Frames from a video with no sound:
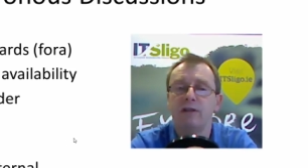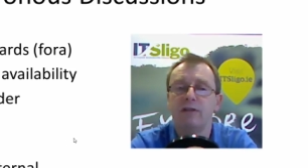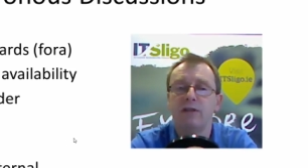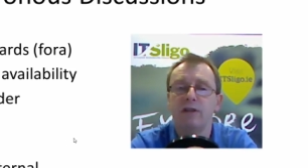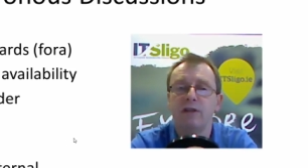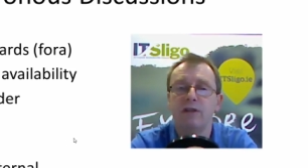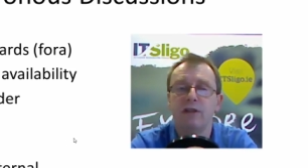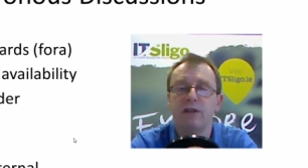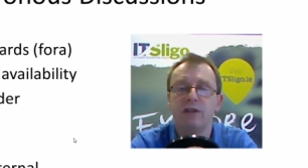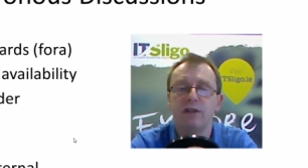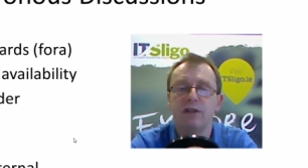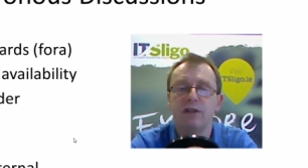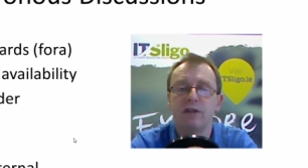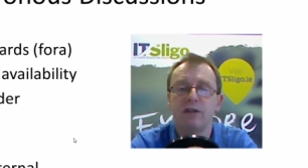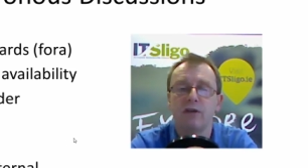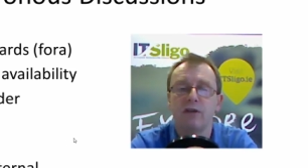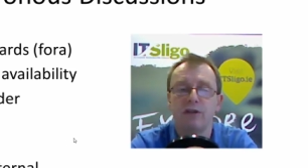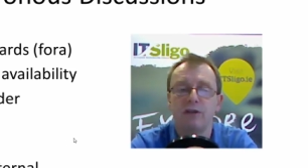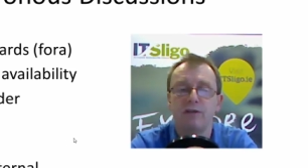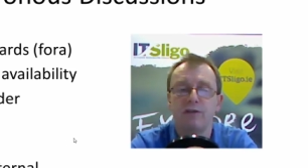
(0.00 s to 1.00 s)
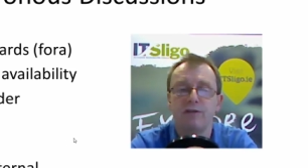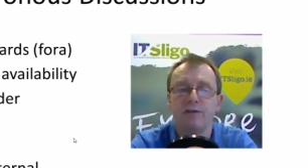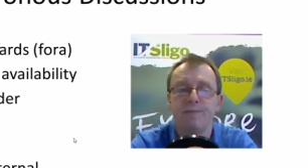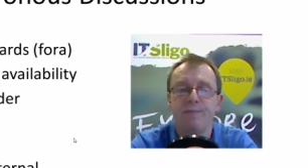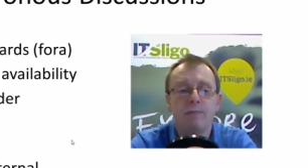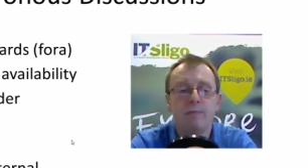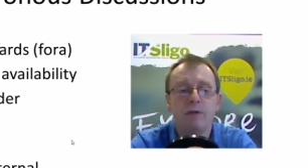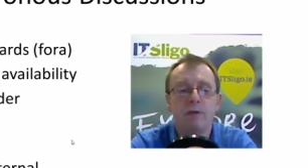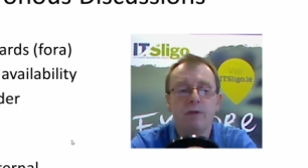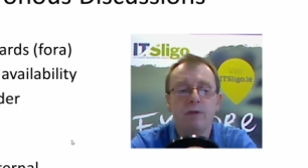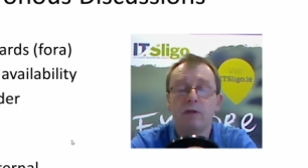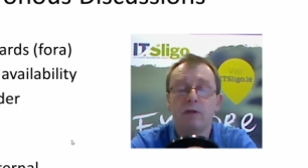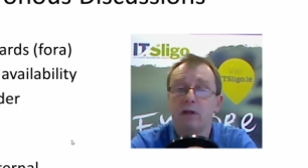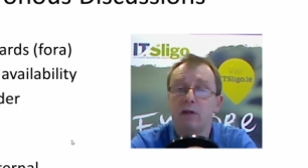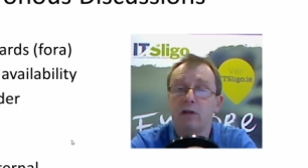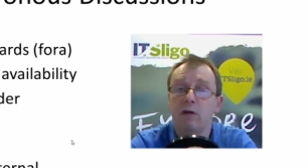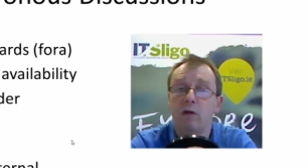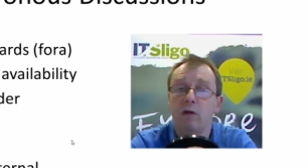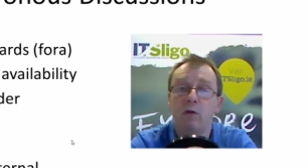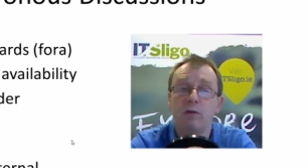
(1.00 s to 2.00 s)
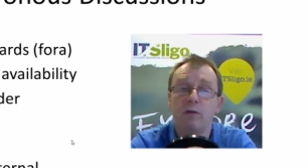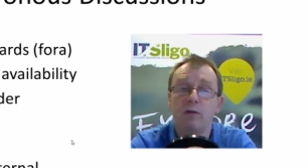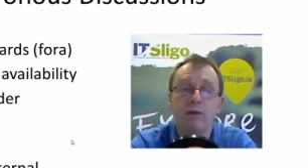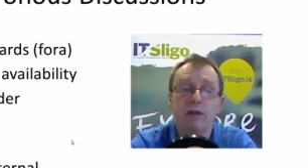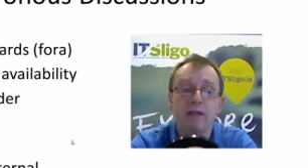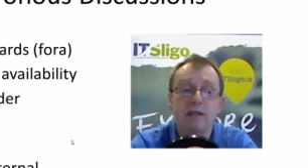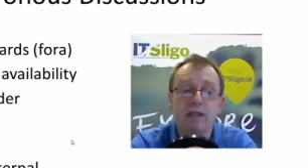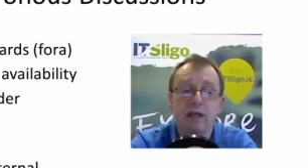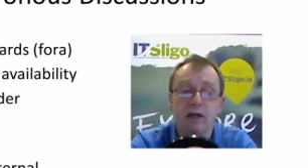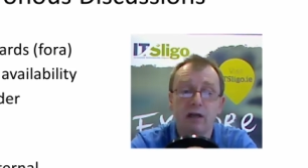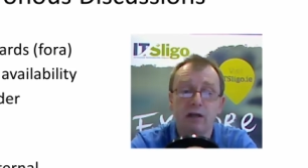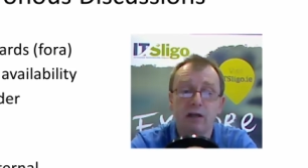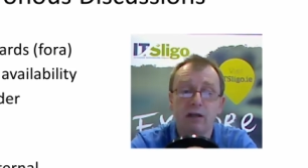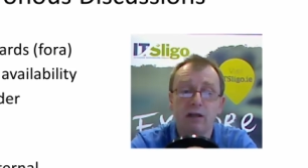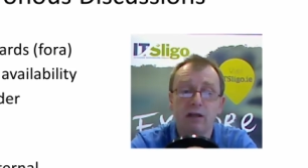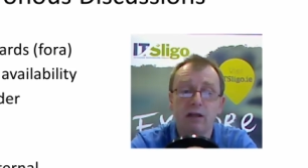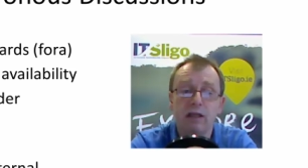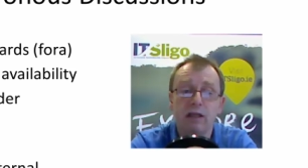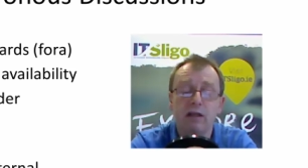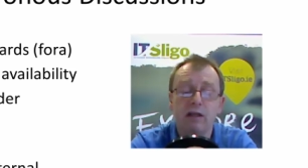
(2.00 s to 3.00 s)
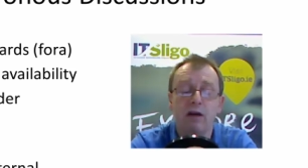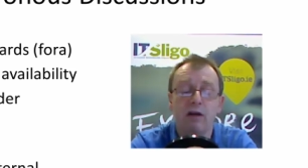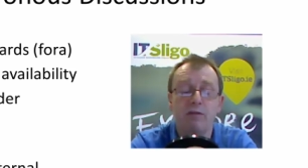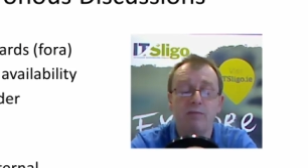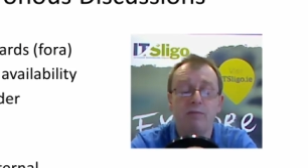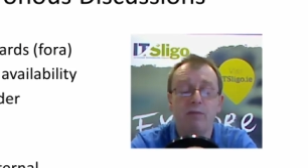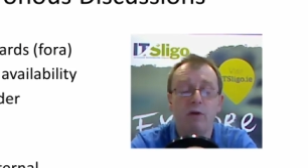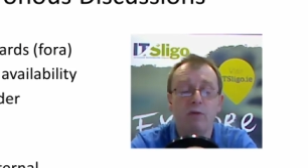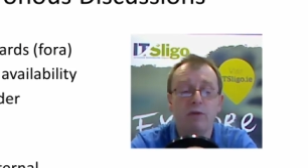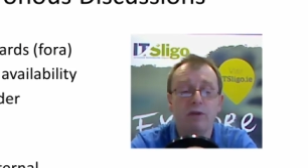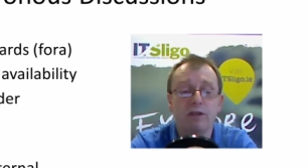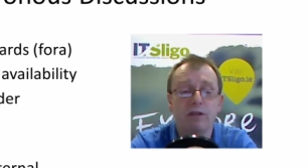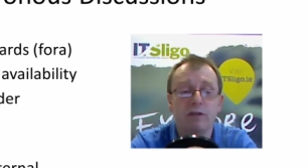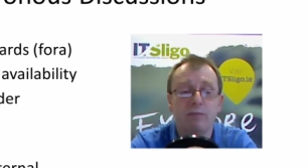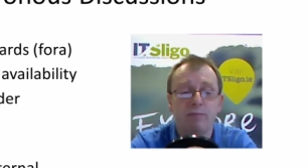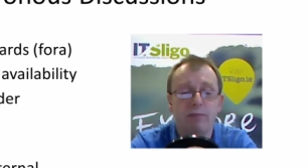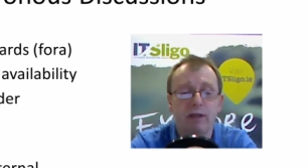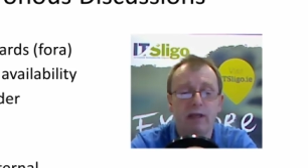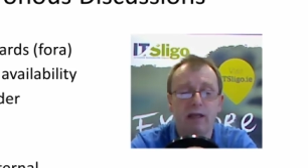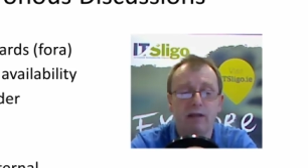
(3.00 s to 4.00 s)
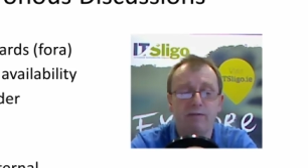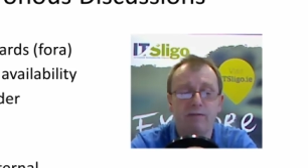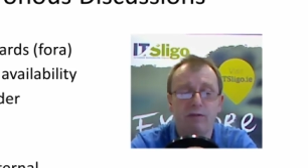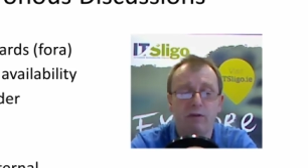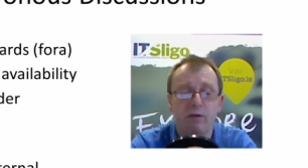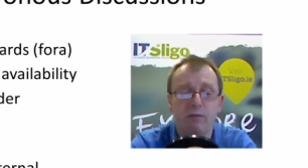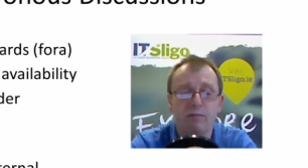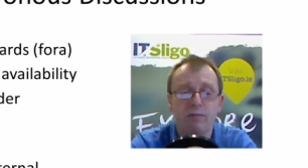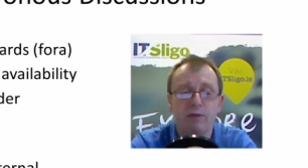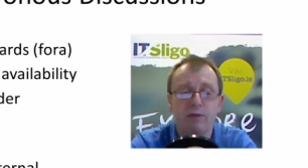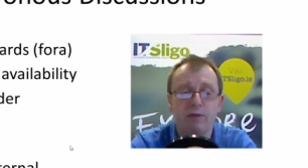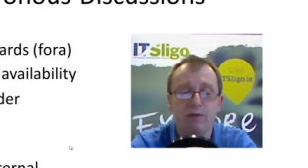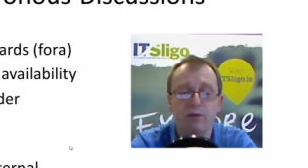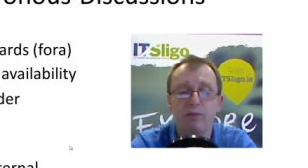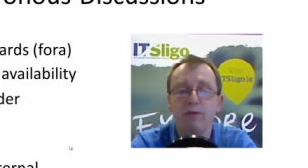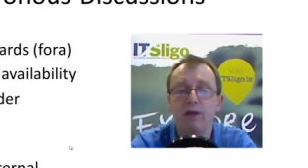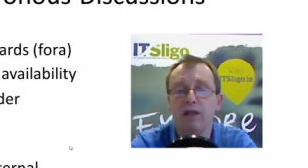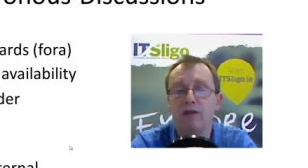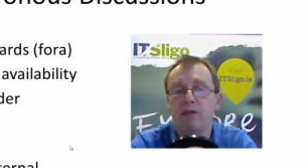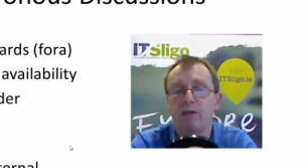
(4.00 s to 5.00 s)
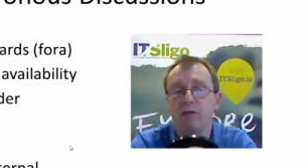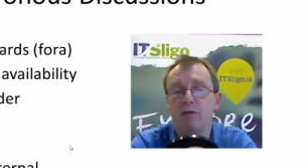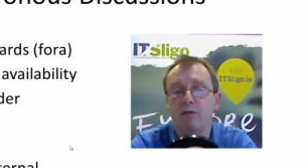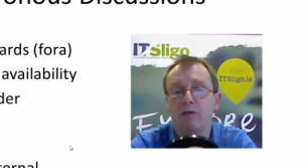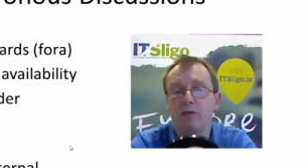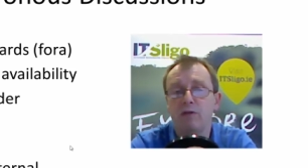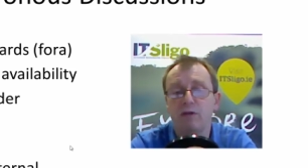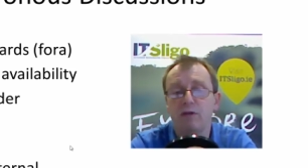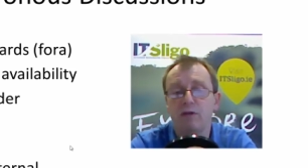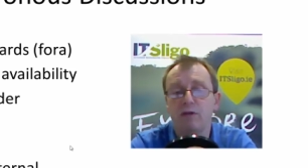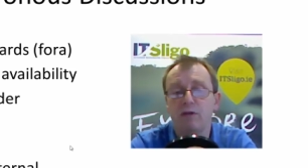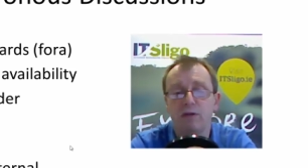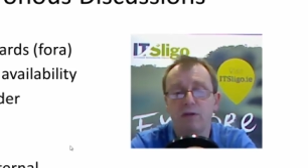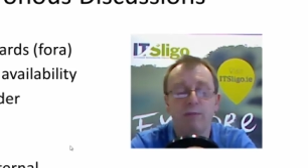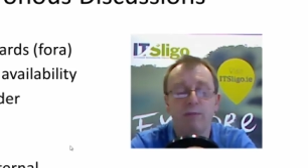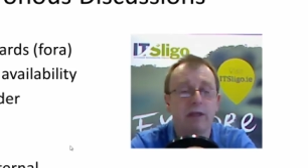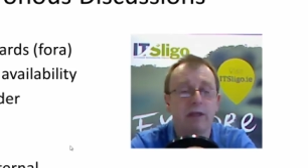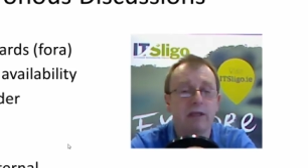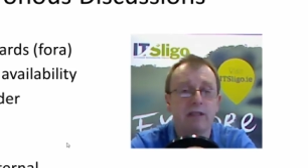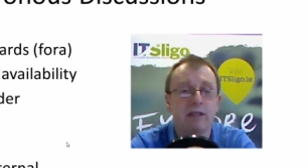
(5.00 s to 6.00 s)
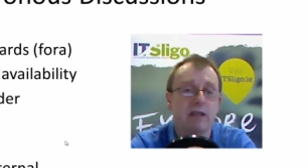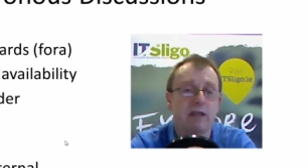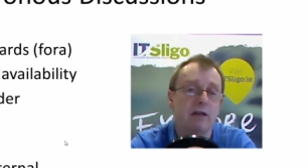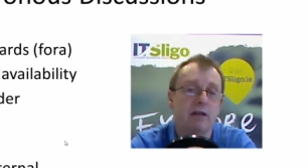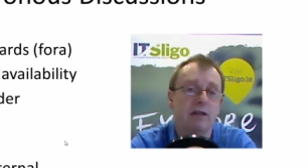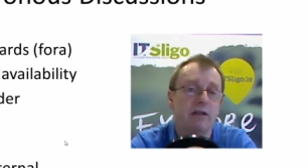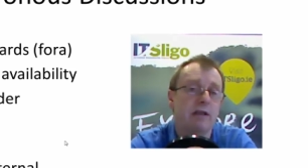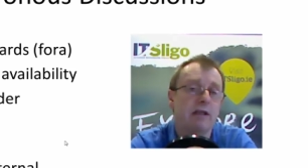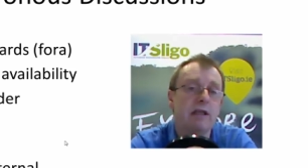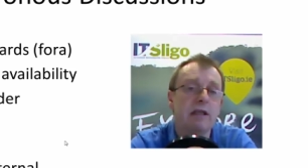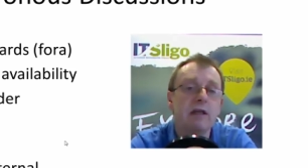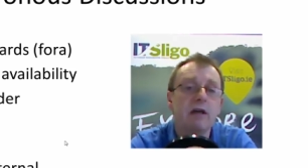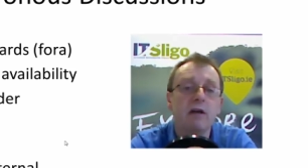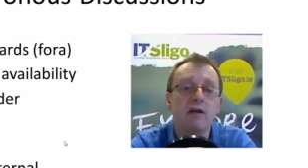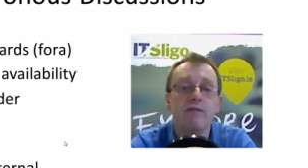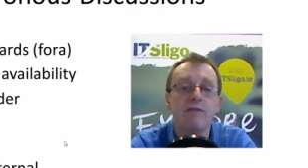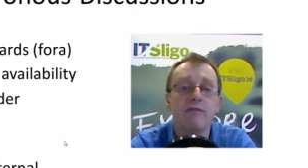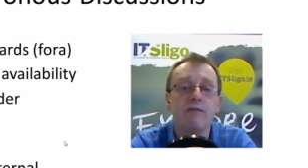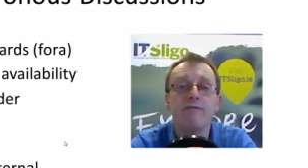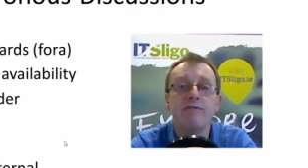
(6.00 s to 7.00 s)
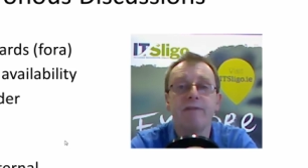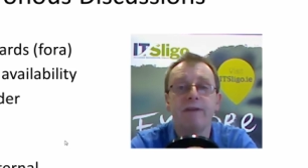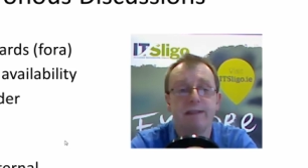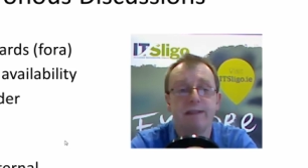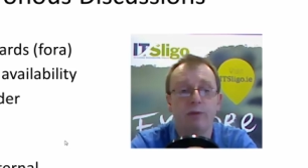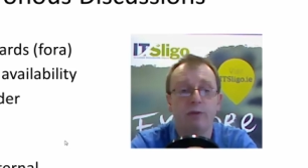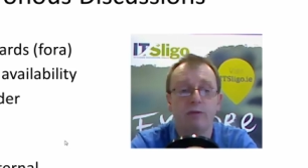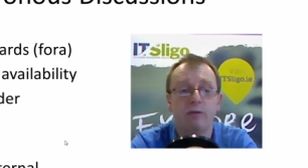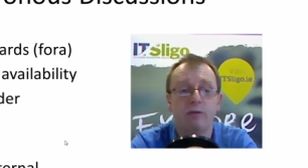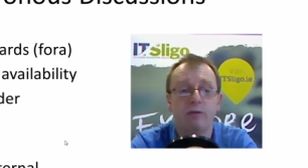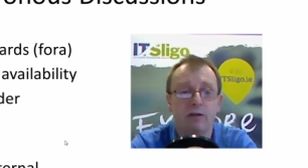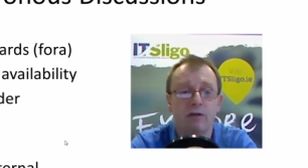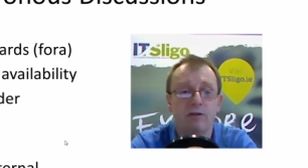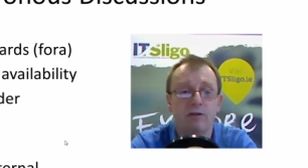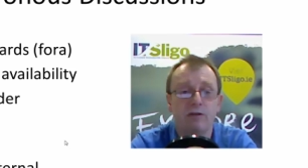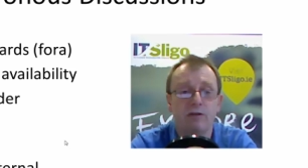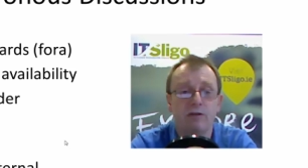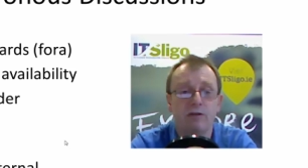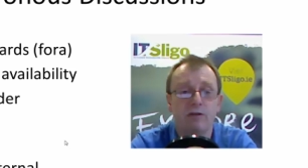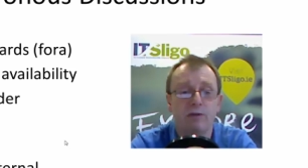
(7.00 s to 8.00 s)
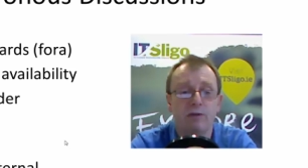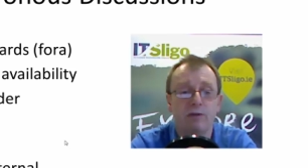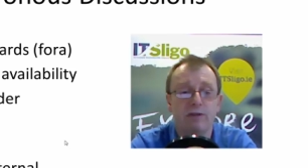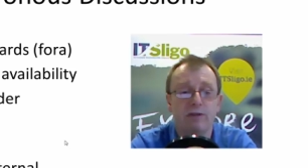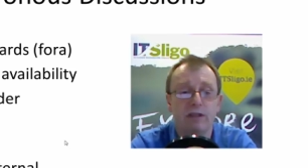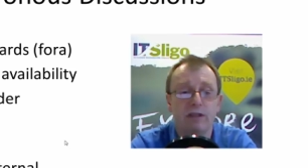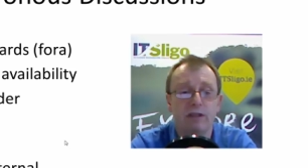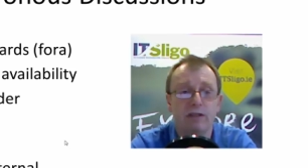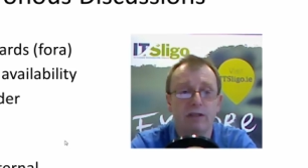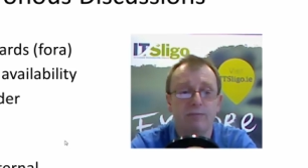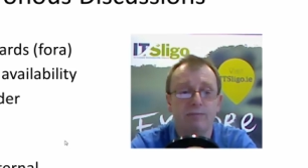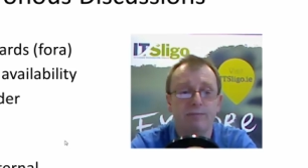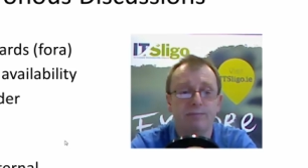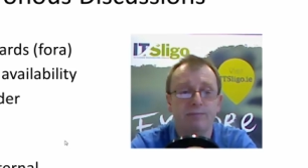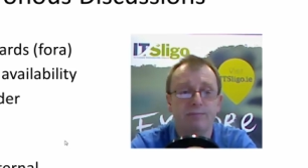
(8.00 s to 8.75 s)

the discussions. You can host them internally on most platforms, but you may choose to host them externally on Facebook or some other system.